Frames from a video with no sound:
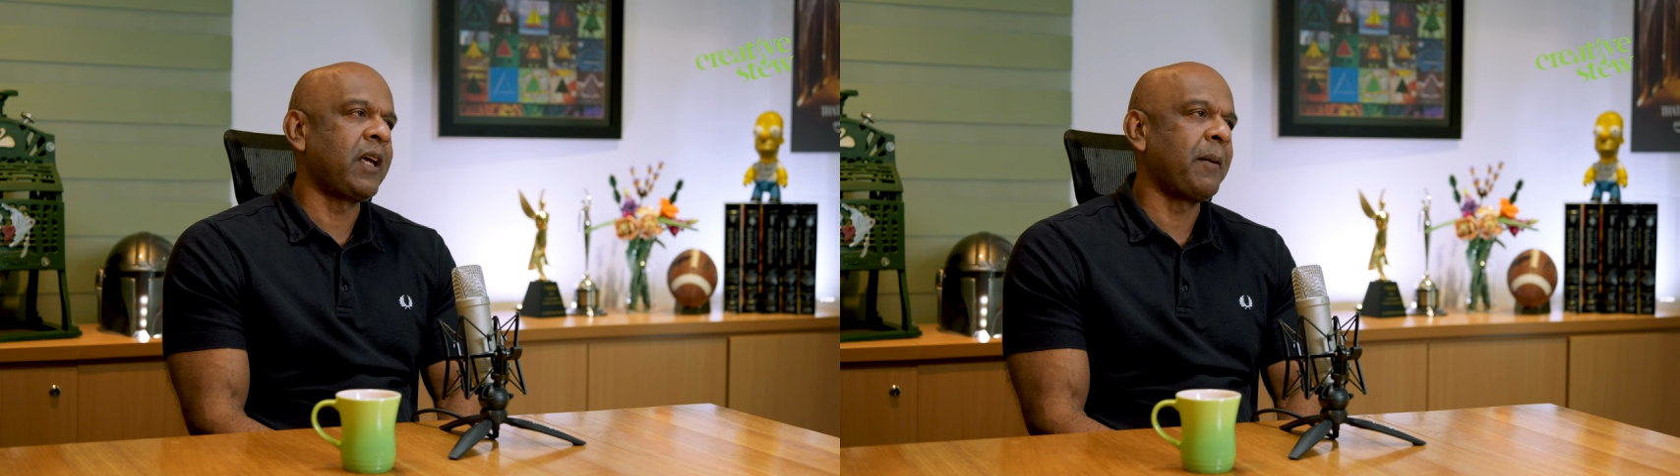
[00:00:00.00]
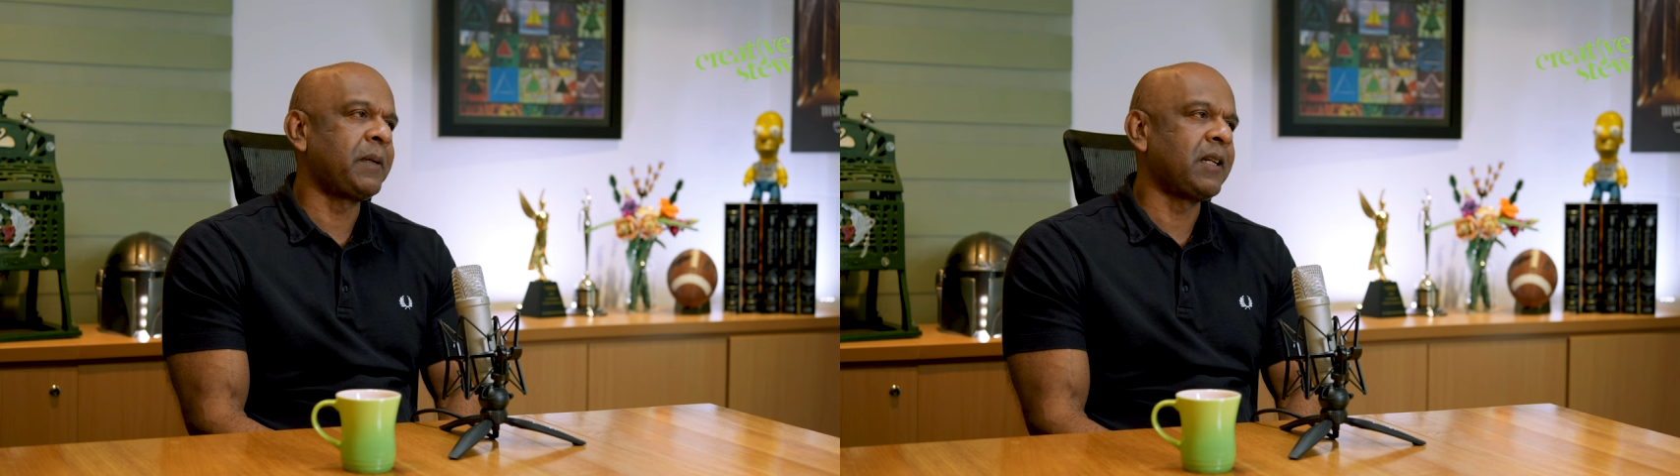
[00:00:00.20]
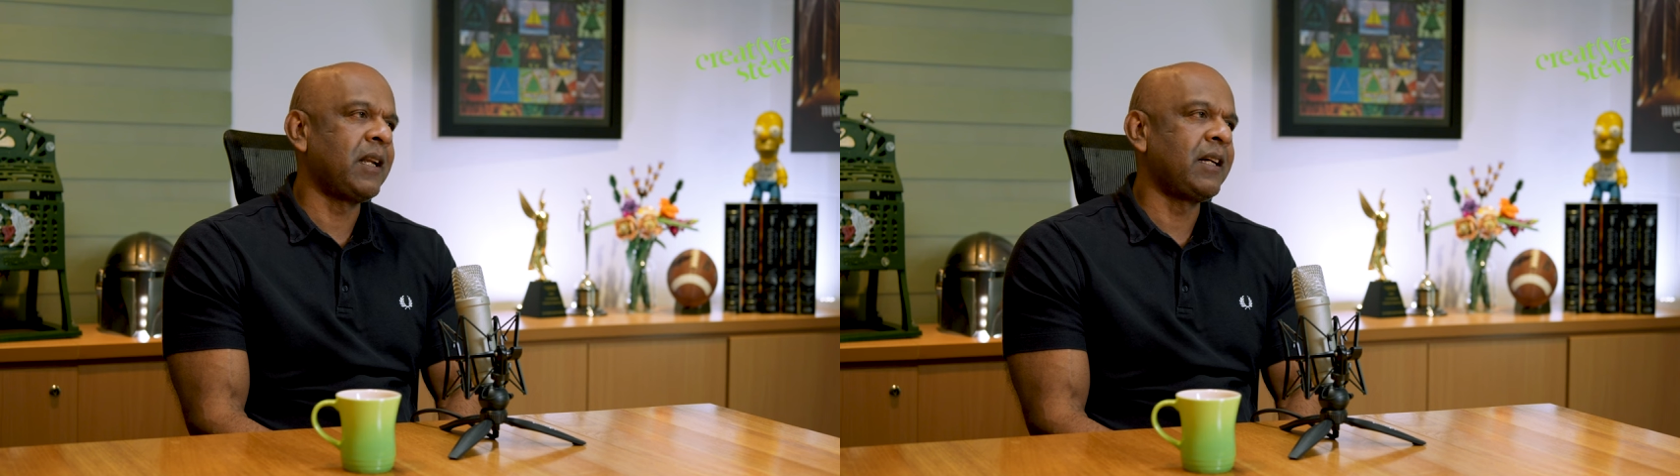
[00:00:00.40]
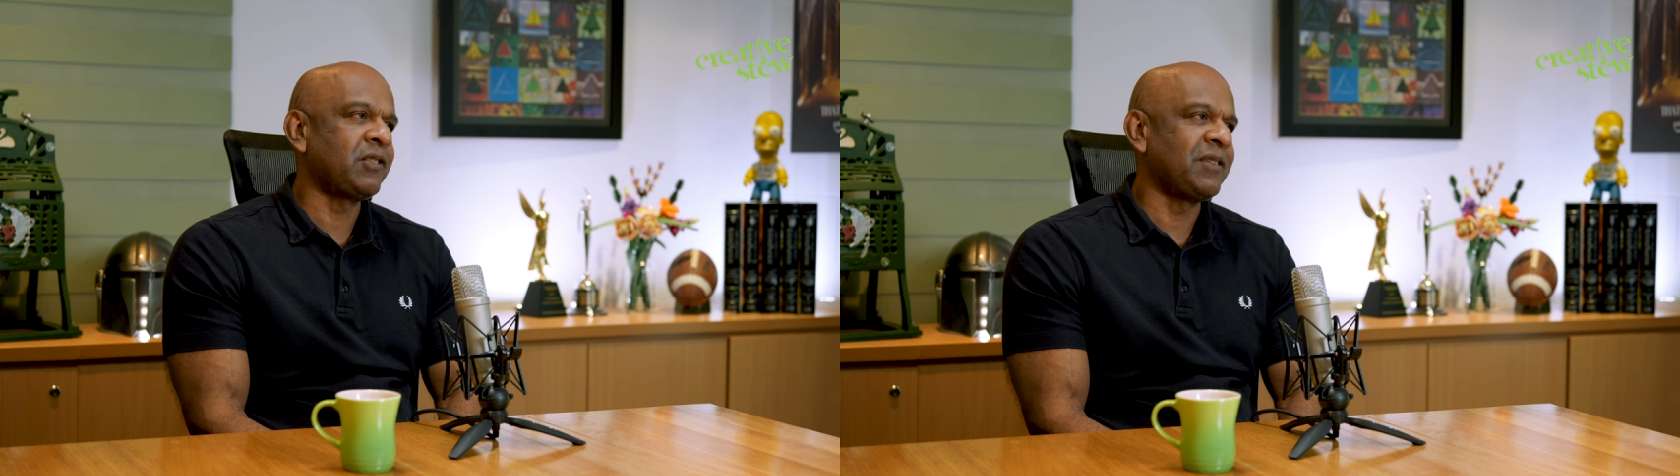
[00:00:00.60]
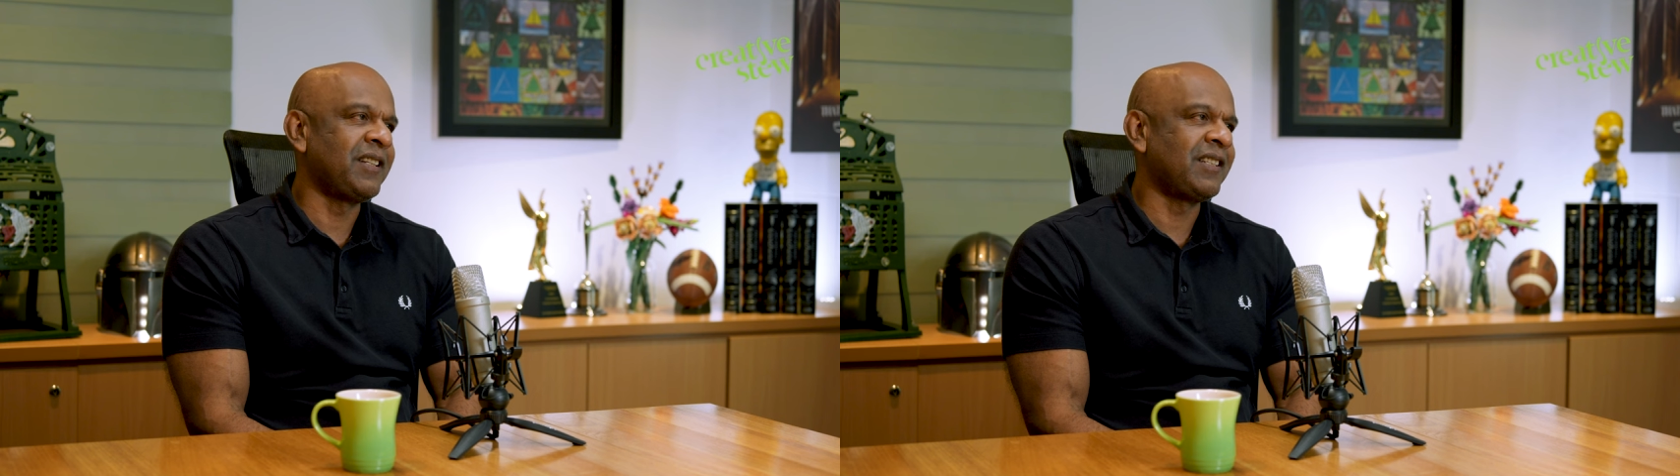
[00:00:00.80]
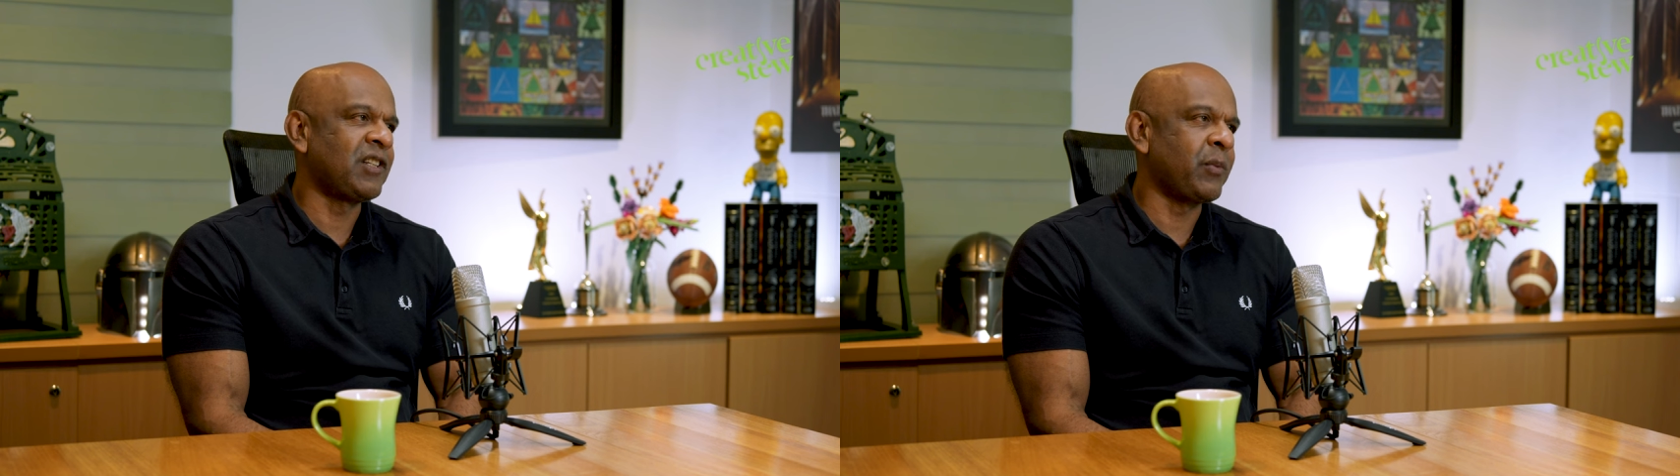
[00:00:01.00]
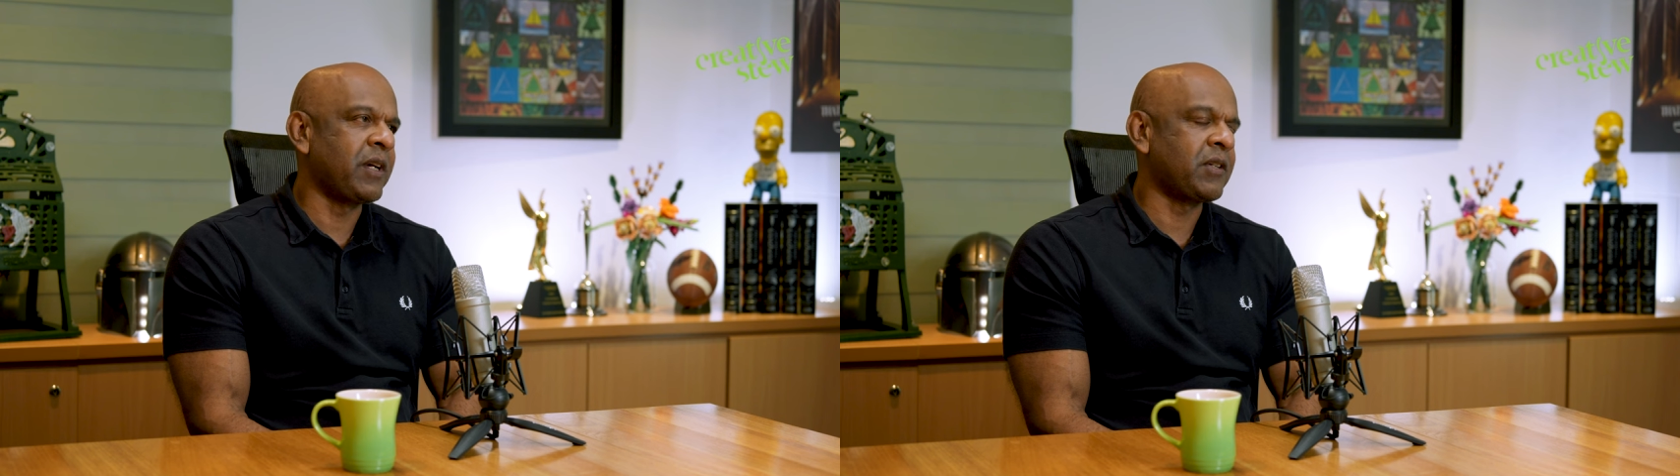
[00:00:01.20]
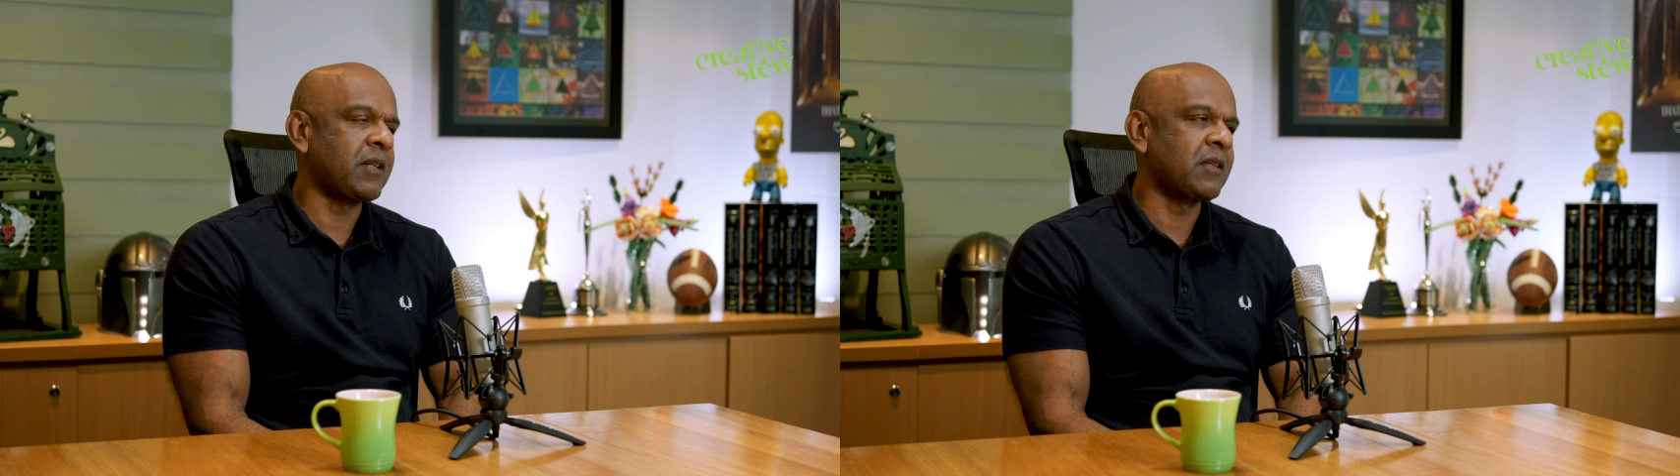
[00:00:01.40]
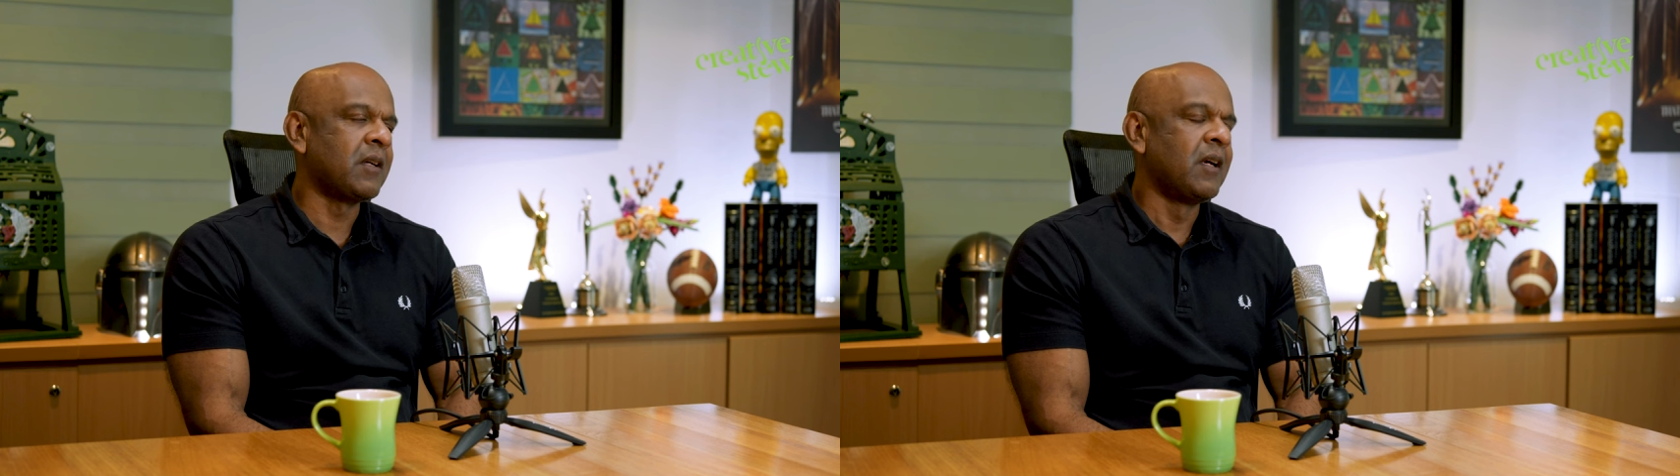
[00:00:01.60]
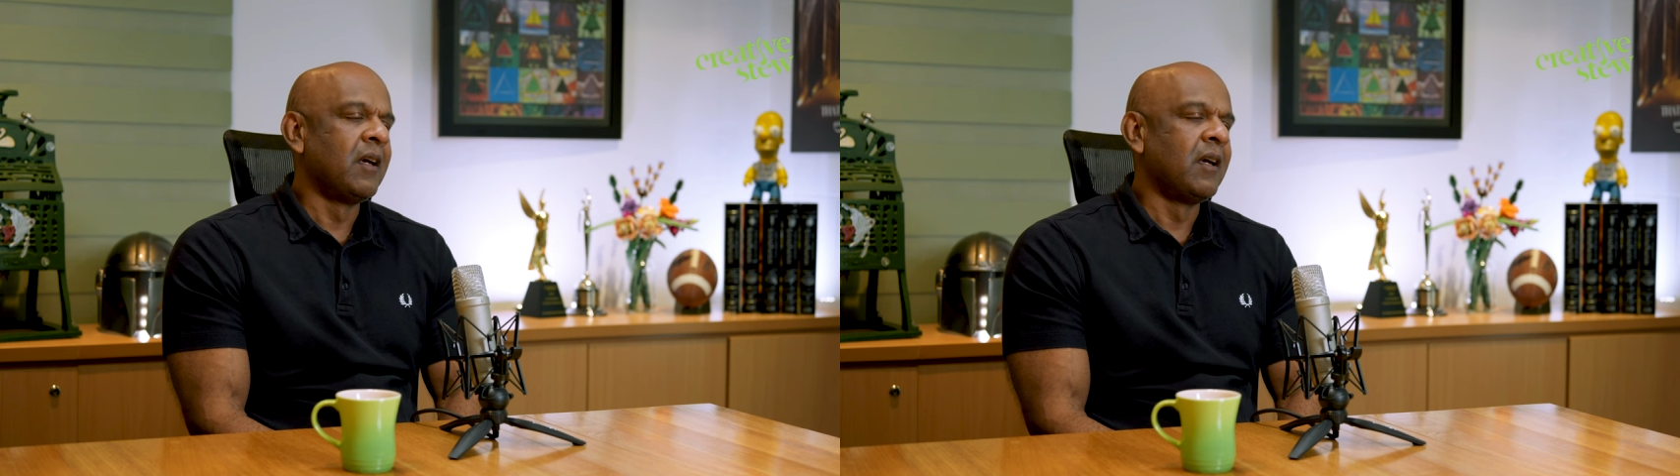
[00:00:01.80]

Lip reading: capitalize on these situations.